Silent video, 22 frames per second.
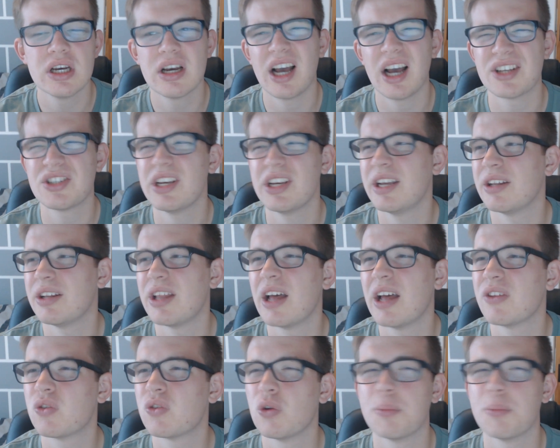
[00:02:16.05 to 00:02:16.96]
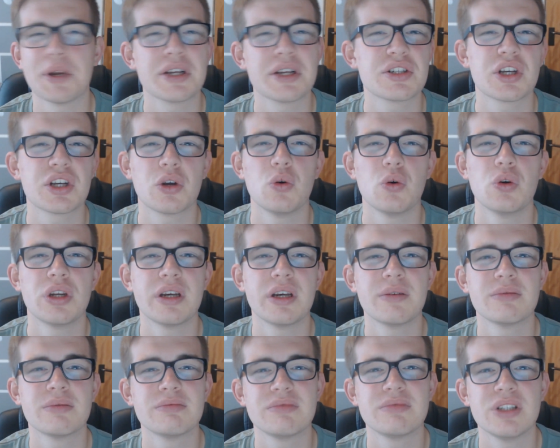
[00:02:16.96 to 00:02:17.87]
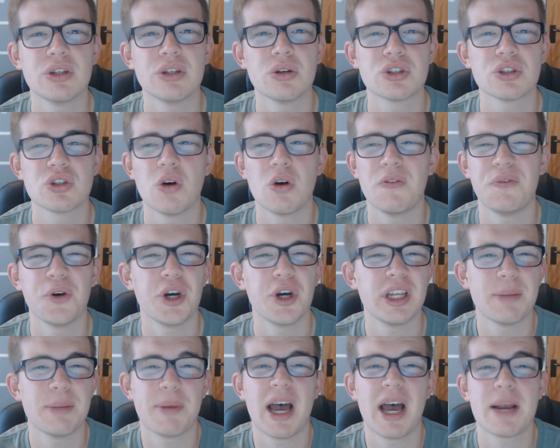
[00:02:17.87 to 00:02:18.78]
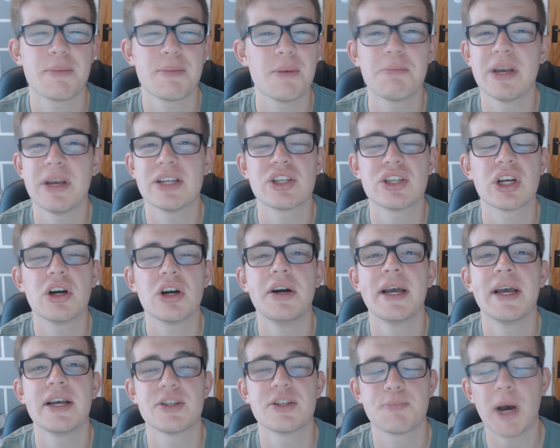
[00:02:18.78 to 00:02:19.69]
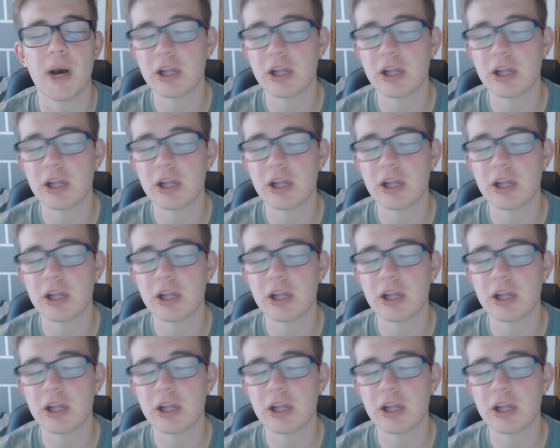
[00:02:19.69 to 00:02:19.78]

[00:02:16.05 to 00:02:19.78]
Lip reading: I said that 2 minutes ago that, you know, it's not filling the bag, but basically is.